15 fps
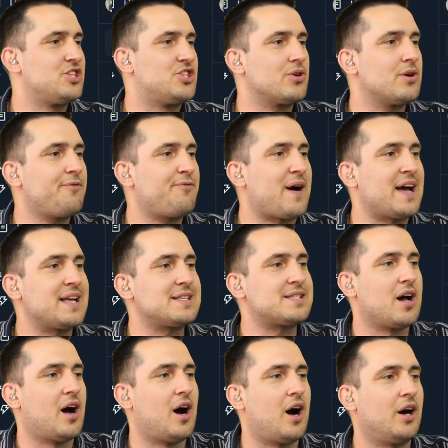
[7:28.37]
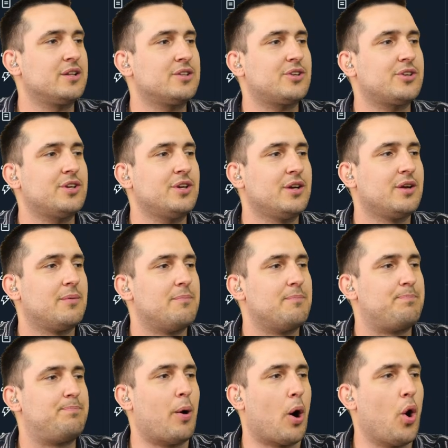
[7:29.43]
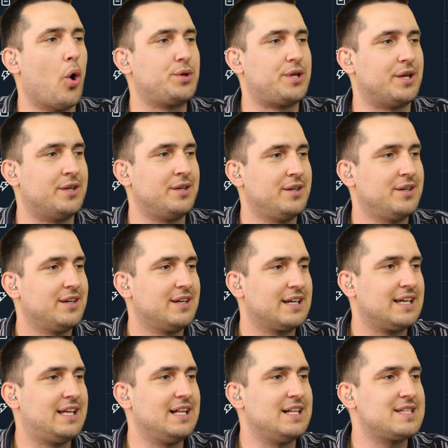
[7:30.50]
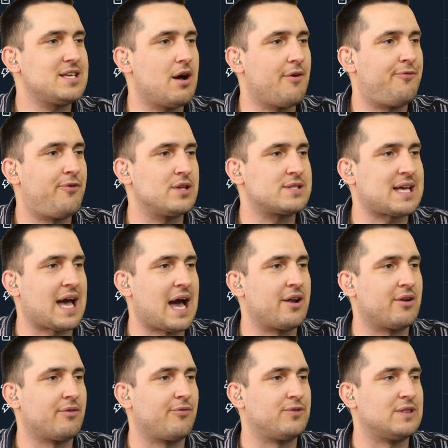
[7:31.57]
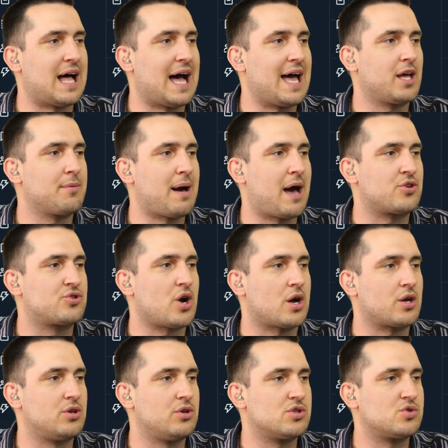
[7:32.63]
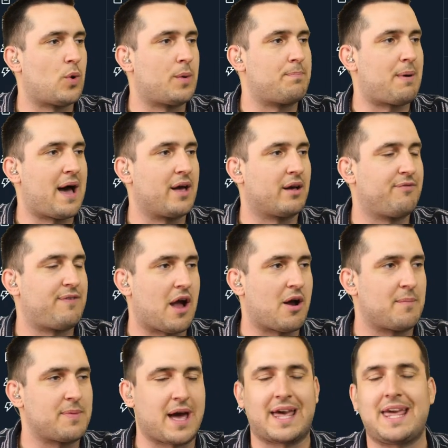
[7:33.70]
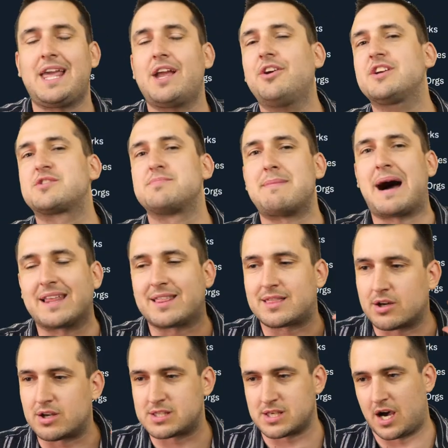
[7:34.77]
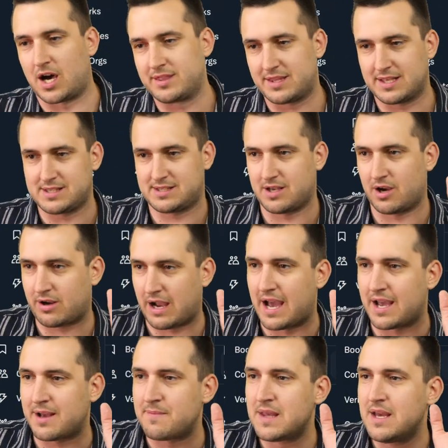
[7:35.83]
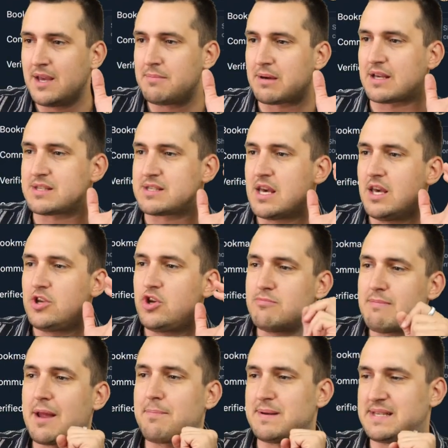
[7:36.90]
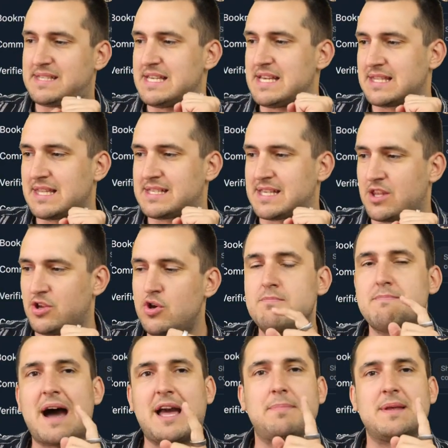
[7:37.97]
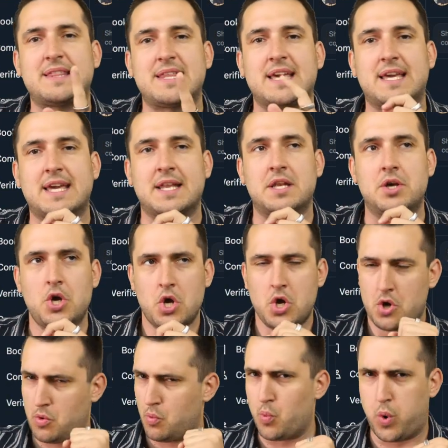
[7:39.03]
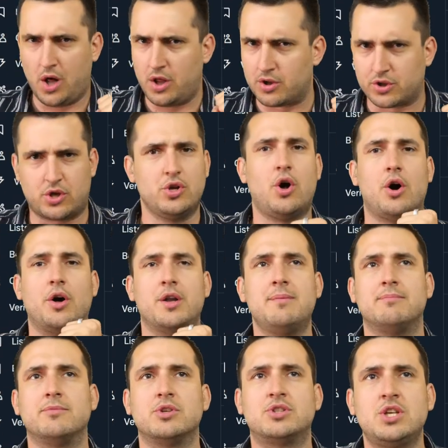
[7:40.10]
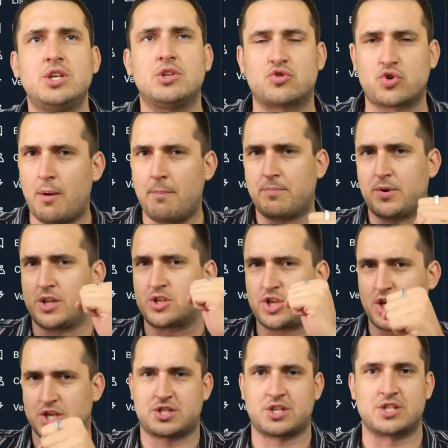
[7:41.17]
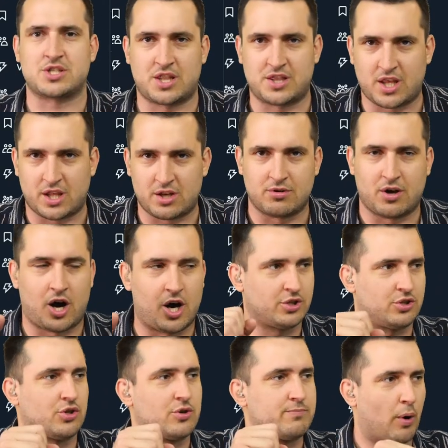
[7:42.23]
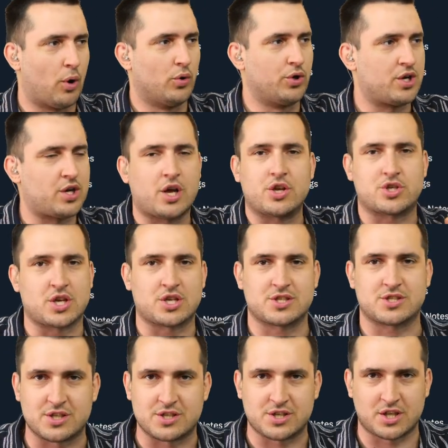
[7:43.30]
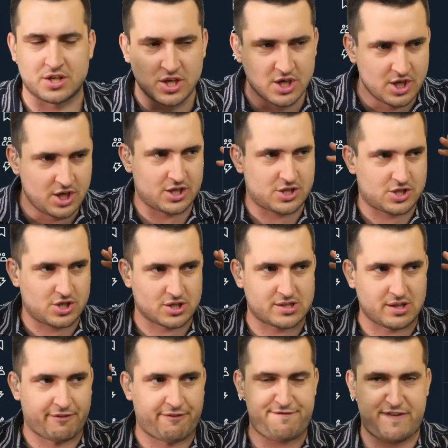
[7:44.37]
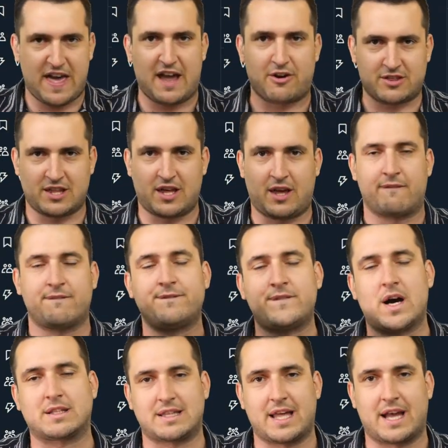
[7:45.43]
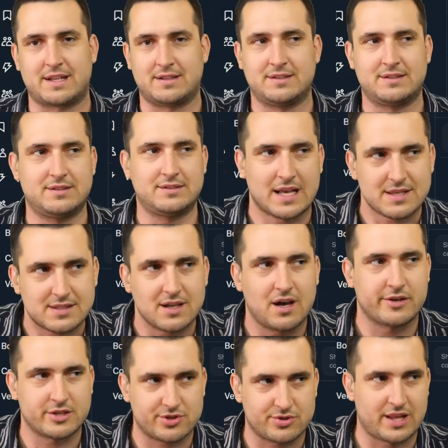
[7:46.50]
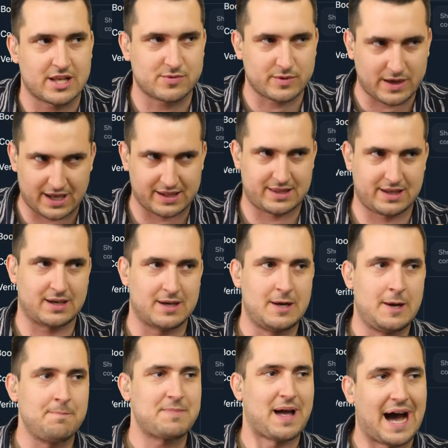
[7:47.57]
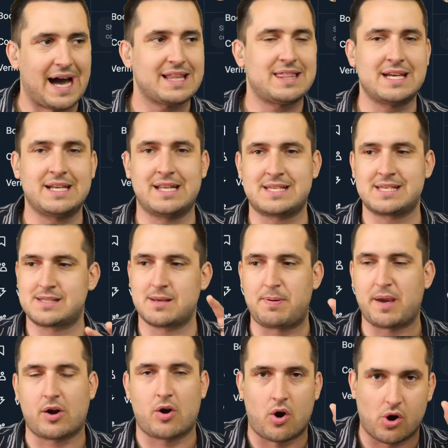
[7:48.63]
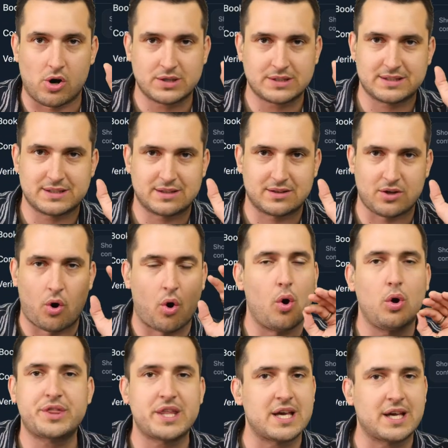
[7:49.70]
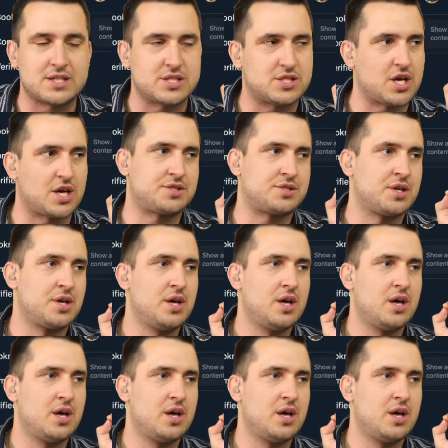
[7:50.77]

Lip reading: Jury finds Hunter Biden guilty of first count of lying about drug use when buying a firearm. Now, here is my thoughts on this, okay? Because you might be seeing this and you might be thinking, well, good on him. You see, Trump got justice and then Hunter Biden got justice and it's just a fair thing. Fuck that. That's the honest truth. That's what I think. I think this is a big hoax. The whole thing is just...